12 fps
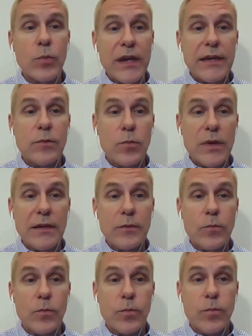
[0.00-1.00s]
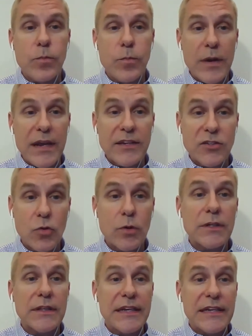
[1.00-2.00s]
We
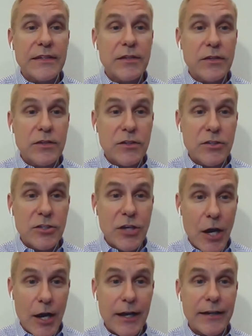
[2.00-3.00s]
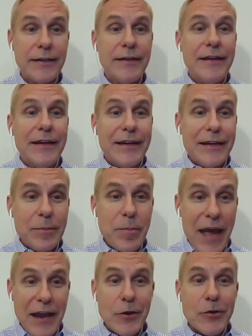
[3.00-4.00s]
historically taught
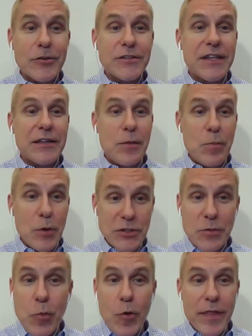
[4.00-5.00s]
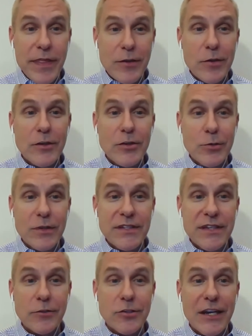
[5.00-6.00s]
bankers that the most important thing you can do is
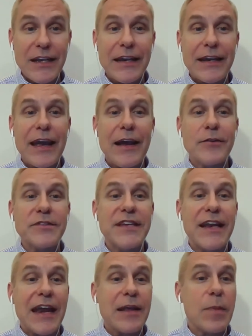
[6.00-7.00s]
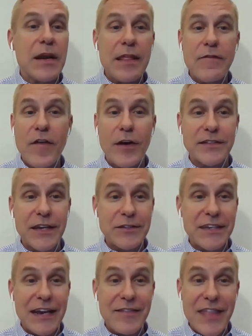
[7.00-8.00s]
sell checking accounts, and anybody that falls
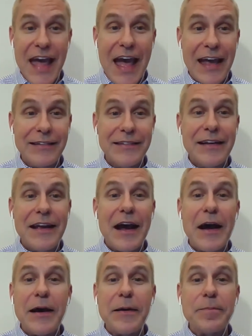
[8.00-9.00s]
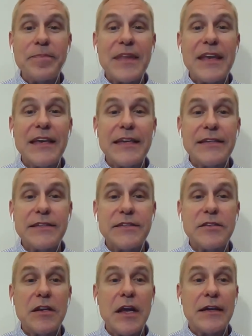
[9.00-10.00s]
outside of that
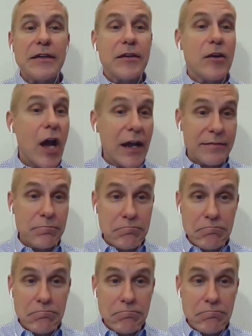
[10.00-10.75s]
is not